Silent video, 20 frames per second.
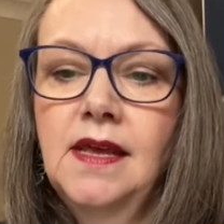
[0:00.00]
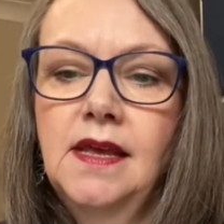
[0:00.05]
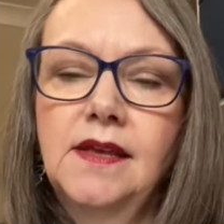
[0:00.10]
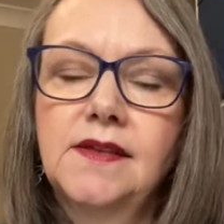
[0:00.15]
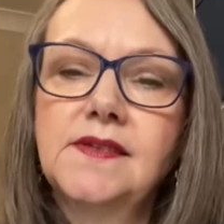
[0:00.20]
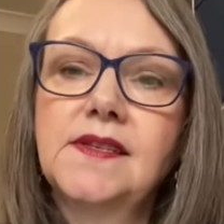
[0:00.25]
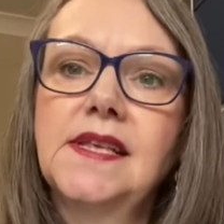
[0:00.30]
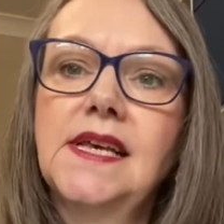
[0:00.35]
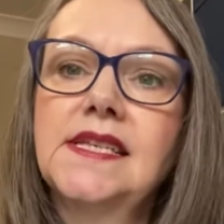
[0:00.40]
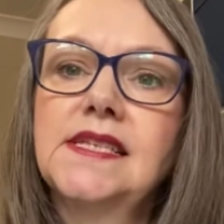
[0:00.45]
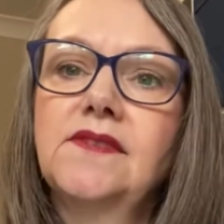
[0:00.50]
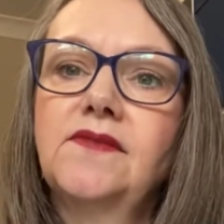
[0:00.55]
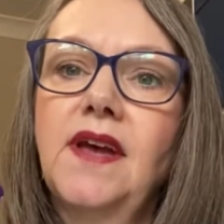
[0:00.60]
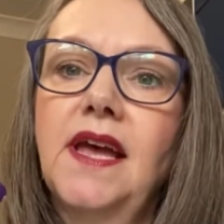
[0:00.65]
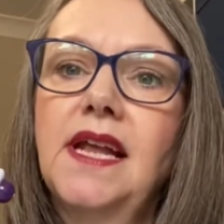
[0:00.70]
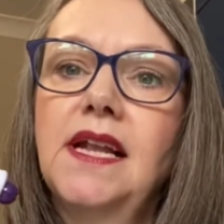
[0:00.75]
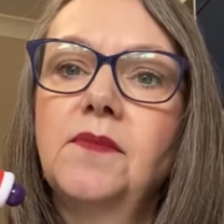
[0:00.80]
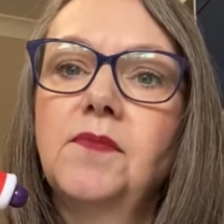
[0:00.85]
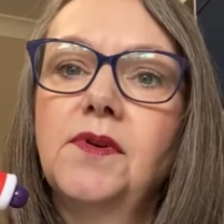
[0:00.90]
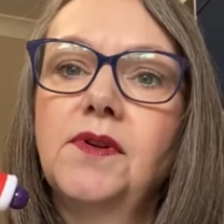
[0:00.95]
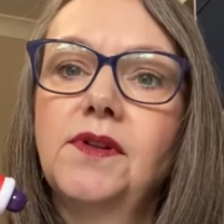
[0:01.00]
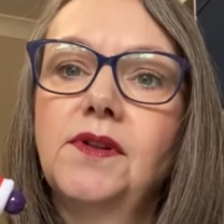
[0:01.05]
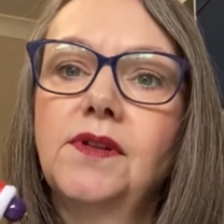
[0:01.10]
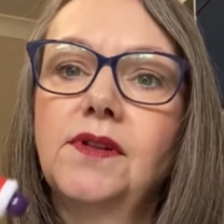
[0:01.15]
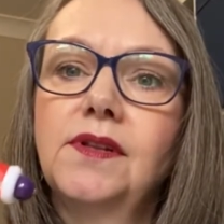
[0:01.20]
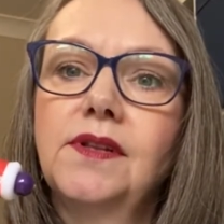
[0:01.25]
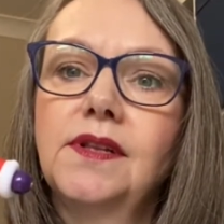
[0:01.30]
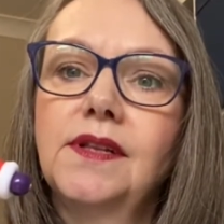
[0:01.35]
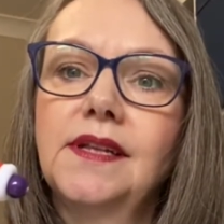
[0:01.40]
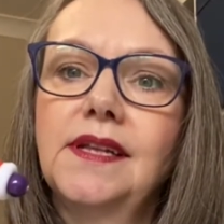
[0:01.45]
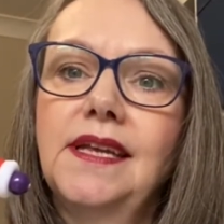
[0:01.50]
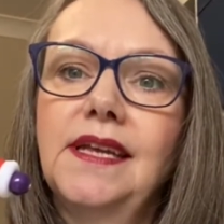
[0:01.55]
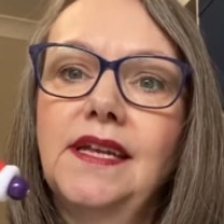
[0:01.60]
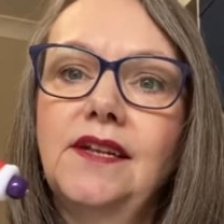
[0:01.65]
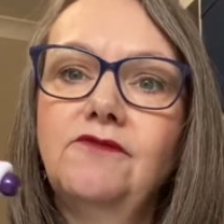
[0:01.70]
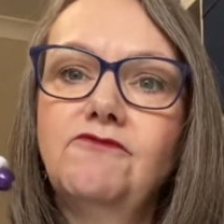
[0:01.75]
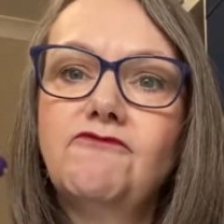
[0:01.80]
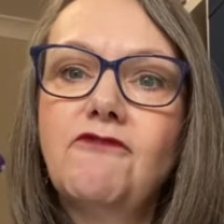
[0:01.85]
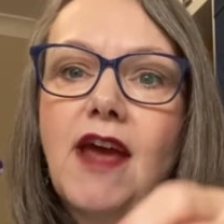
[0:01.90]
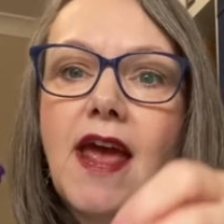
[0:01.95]
So that's available
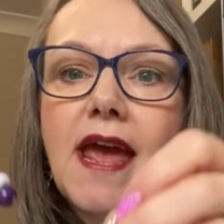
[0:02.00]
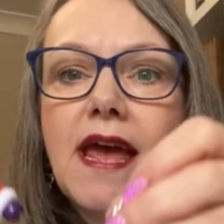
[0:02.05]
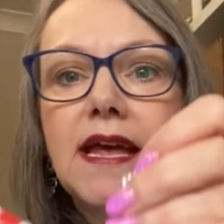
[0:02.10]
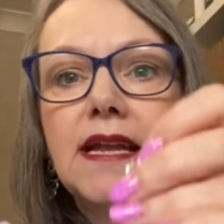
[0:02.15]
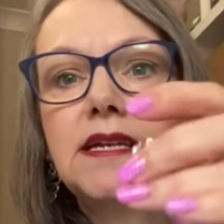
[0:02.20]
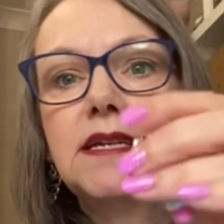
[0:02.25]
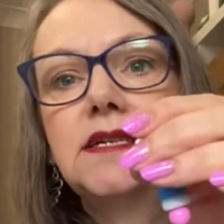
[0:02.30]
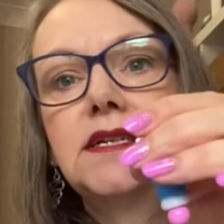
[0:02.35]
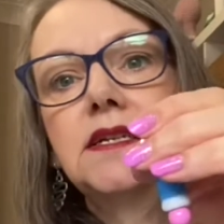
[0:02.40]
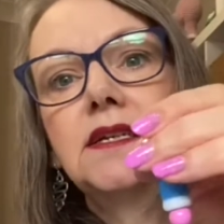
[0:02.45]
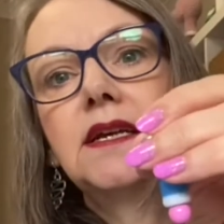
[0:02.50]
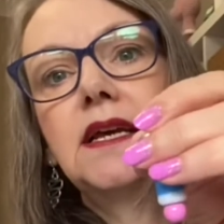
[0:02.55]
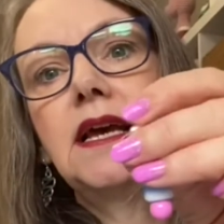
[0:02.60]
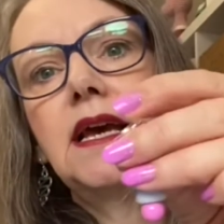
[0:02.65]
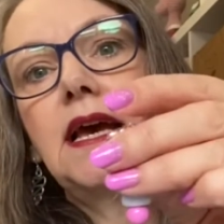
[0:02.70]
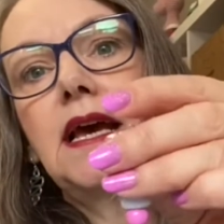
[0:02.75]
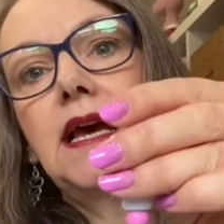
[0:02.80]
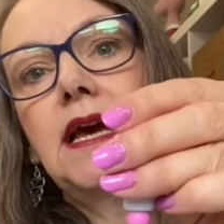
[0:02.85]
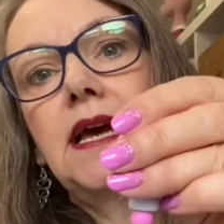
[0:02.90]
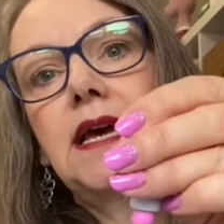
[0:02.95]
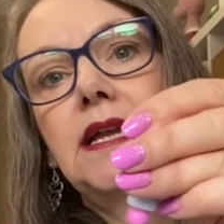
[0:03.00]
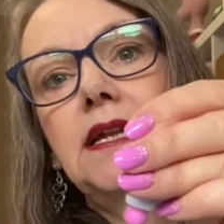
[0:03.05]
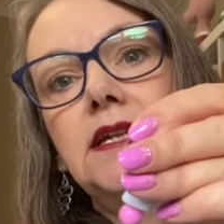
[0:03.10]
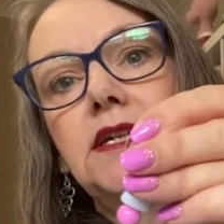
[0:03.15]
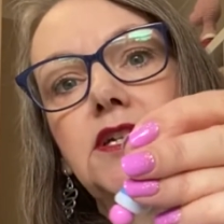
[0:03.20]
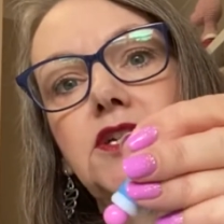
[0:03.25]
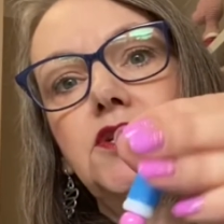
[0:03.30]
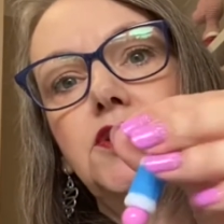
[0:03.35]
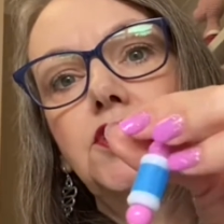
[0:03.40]
in red and